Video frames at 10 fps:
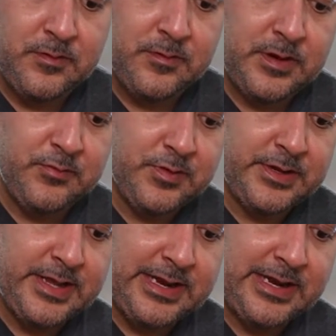Alright, we
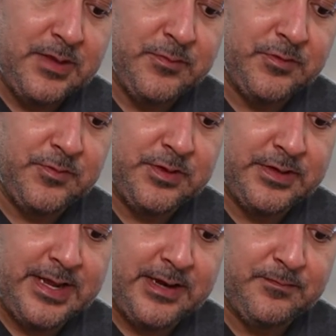could add lemons, we could
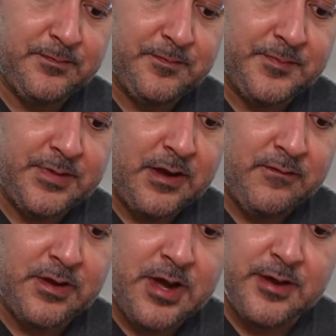add
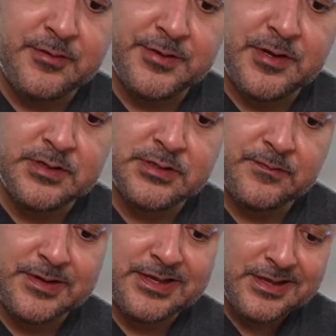avocados and all that
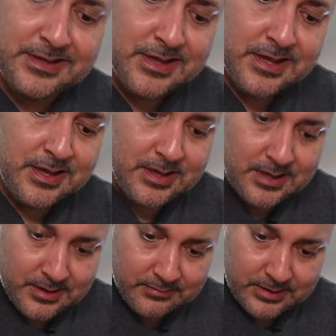stuff. And I
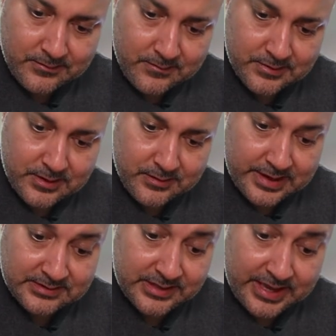don't have avocado. I
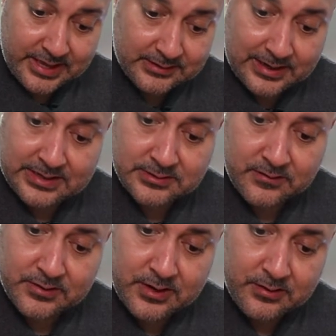actually ate the last
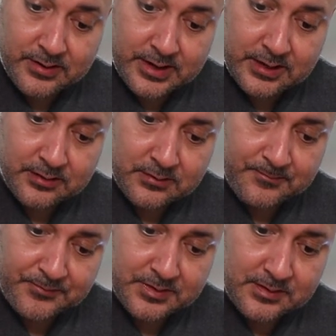avocado that I had
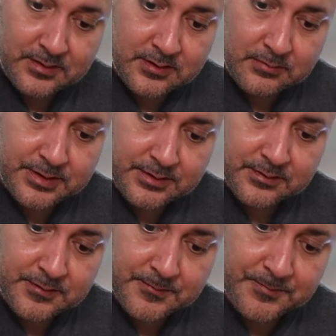a couple days ago.